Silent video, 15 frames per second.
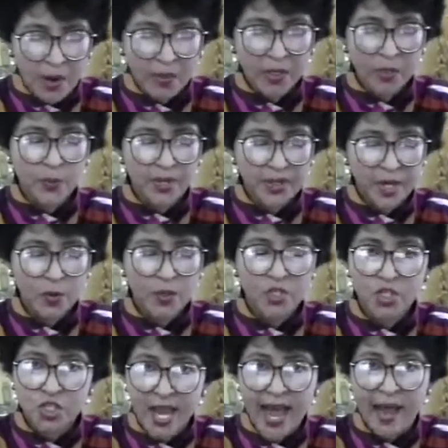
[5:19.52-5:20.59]
The trouble
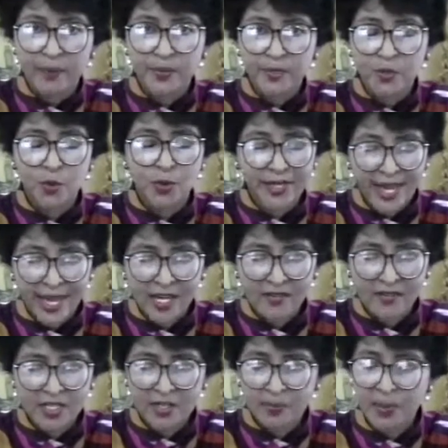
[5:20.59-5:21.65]
with those Japs
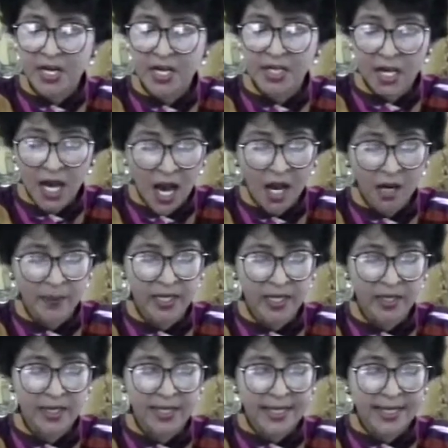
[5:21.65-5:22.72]
who gave us Pearl
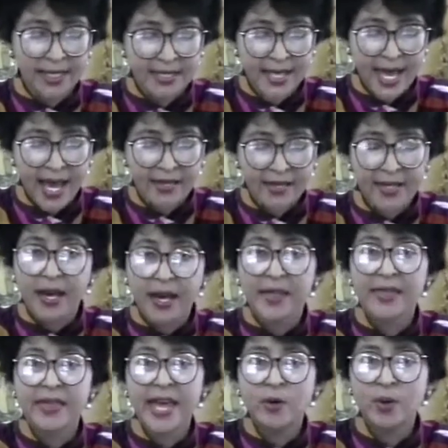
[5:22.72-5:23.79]
Harbor is
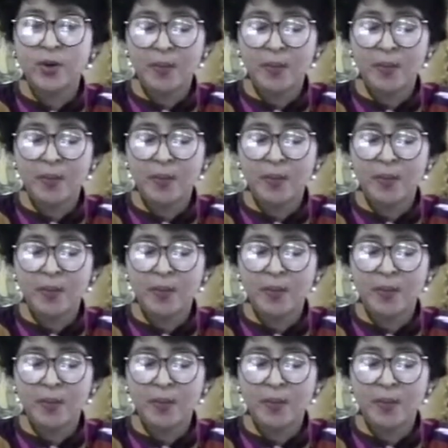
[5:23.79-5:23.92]
that